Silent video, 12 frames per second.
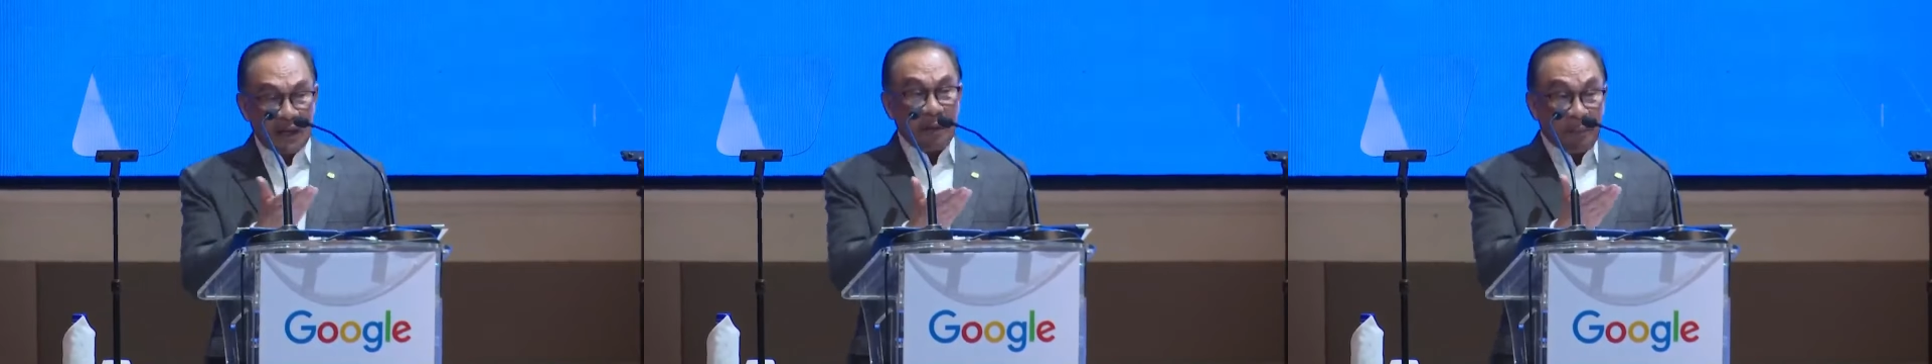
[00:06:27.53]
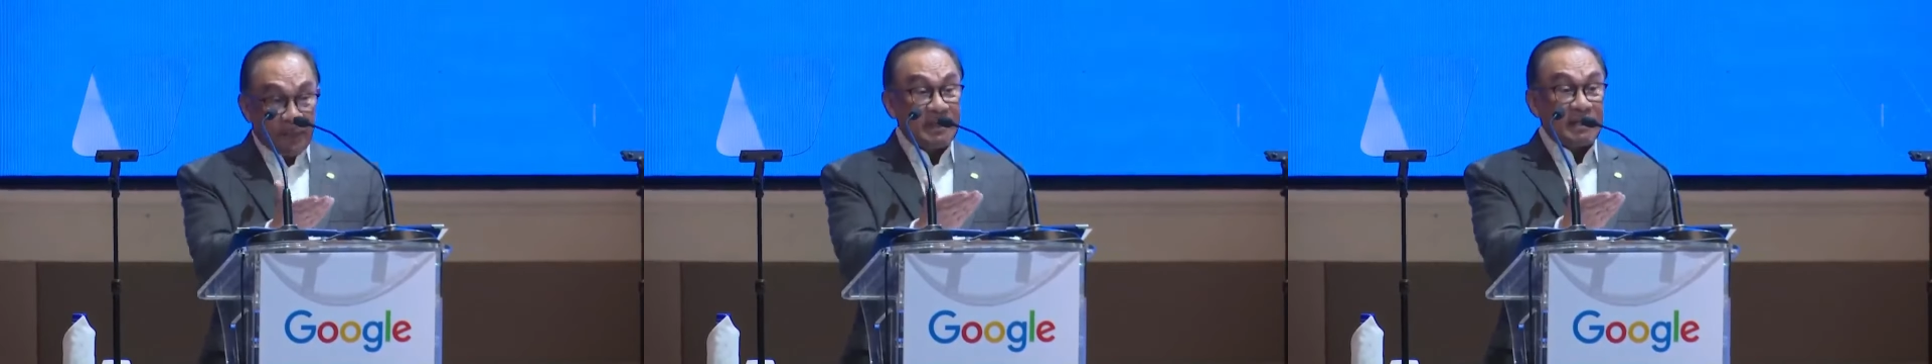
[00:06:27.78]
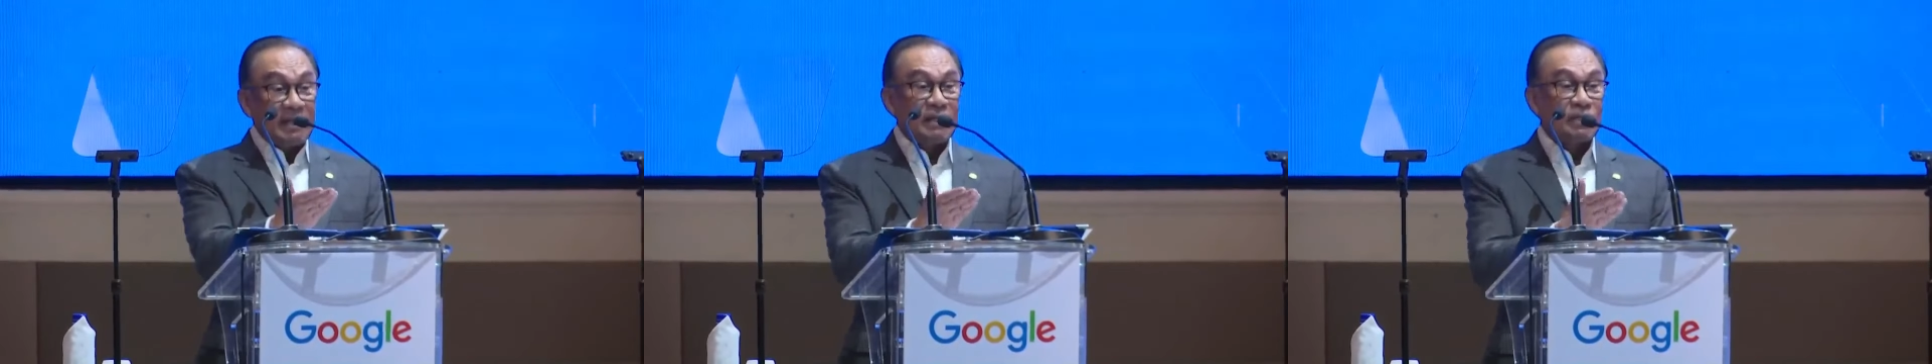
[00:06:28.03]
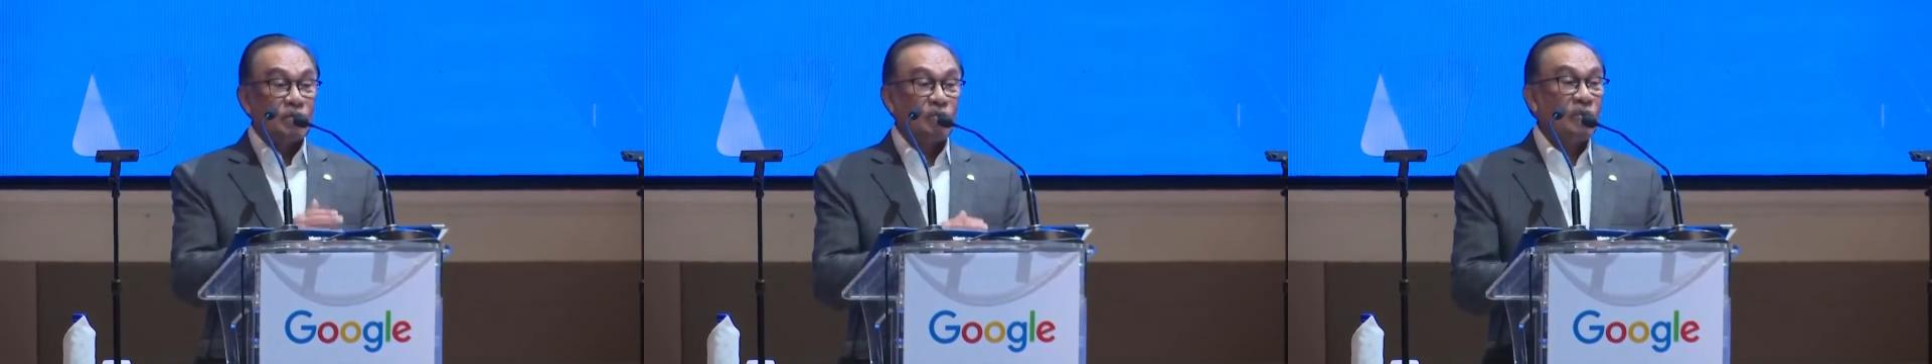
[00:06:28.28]
and particularly
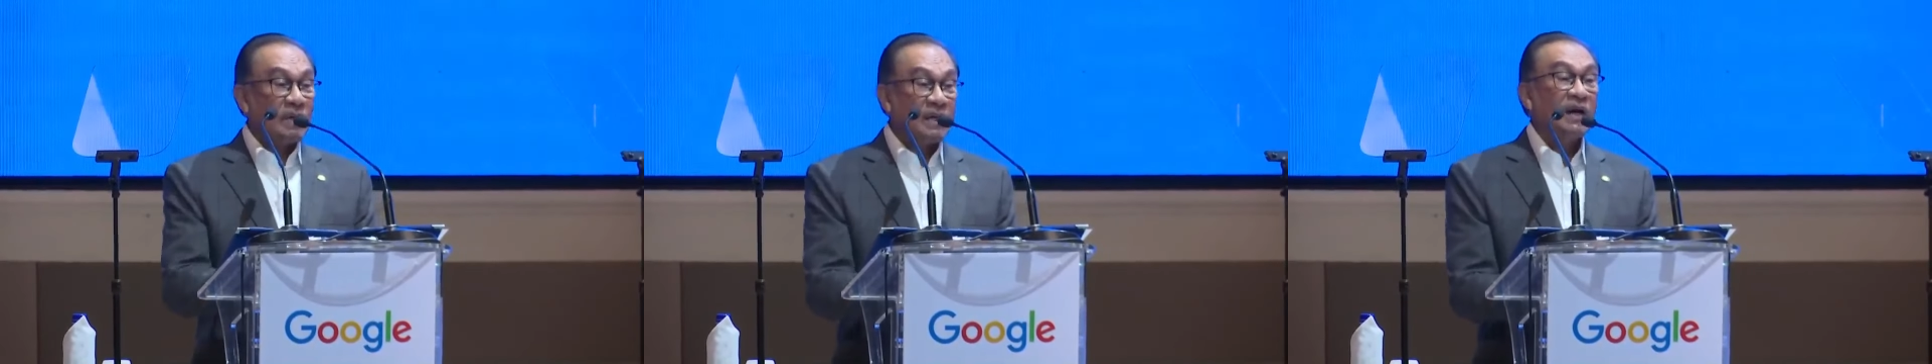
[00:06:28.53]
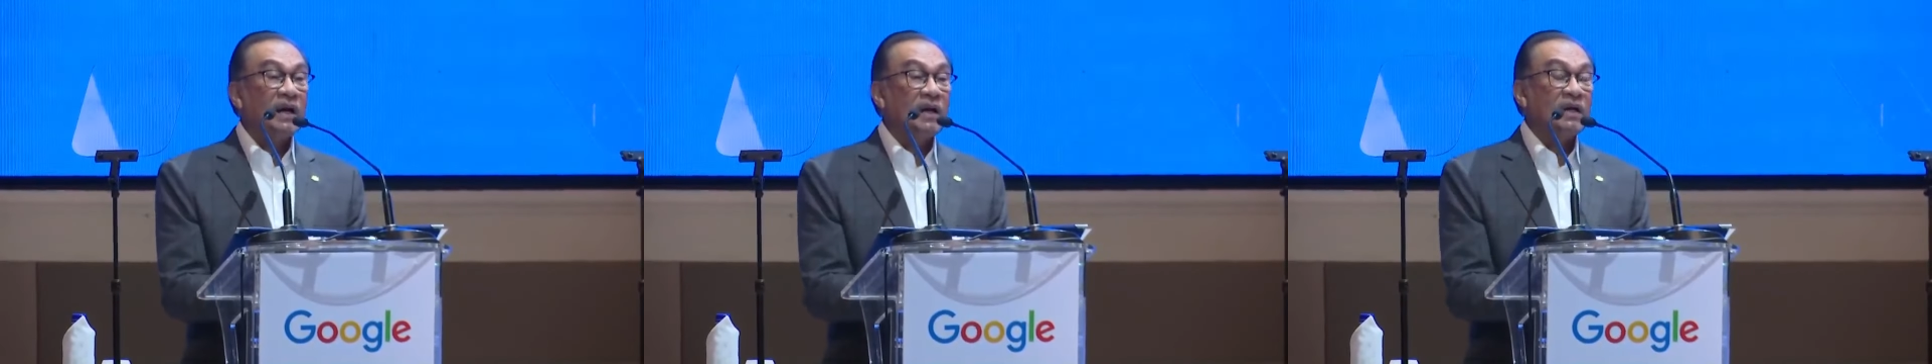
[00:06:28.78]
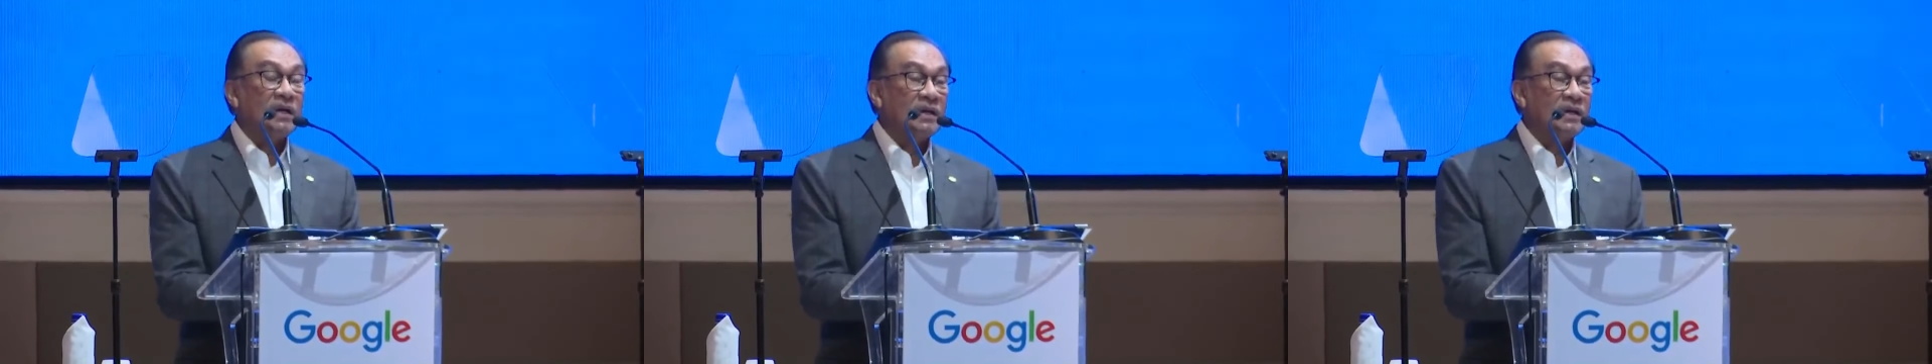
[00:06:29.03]
so AI,